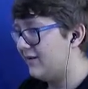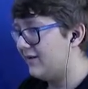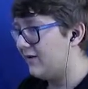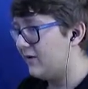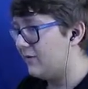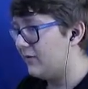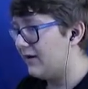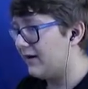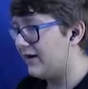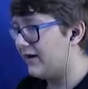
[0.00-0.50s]

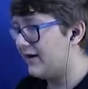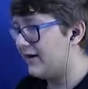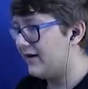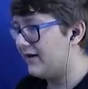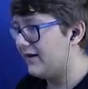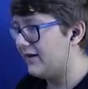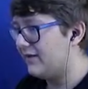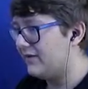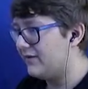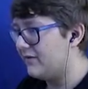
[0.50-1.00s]
Oh, a
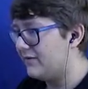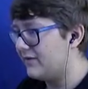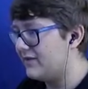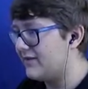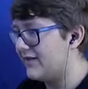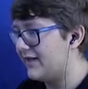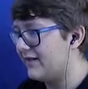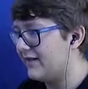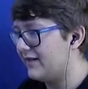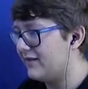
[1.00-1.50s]
gun! You were
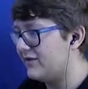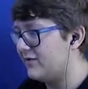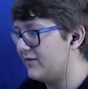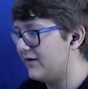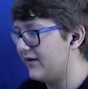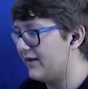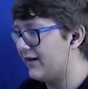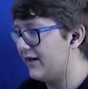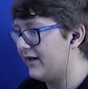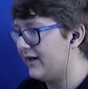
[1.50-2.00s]
singing to
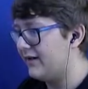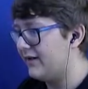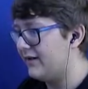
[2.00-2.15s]
a gun?